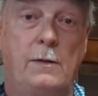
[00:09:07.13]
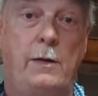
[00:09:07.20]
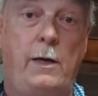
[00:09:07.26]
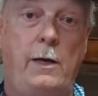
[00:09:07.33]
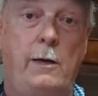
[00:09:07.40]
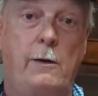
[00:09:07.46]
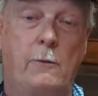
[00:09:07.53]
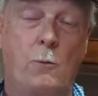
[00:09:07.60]

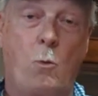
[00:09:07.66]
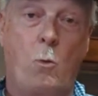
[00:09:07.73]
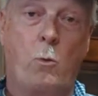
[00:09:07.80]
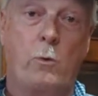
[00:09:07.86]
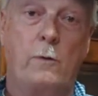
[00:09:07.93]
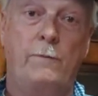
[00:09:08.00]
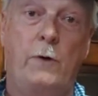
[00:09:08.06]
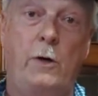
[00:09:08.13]
They had an
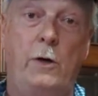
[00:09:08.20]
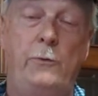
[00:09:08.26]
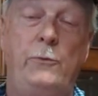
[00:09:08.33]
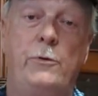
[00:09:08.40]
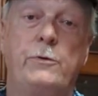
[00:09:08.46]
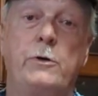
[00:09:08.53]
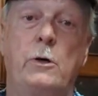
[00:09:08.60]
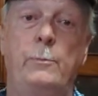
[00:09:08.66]
order of
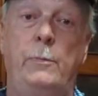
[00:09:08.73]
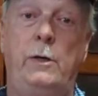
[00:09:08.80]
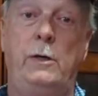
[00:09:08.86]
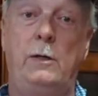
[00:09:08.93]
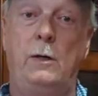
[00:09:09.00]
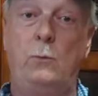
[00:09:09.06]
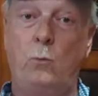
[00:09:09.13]
100 come in,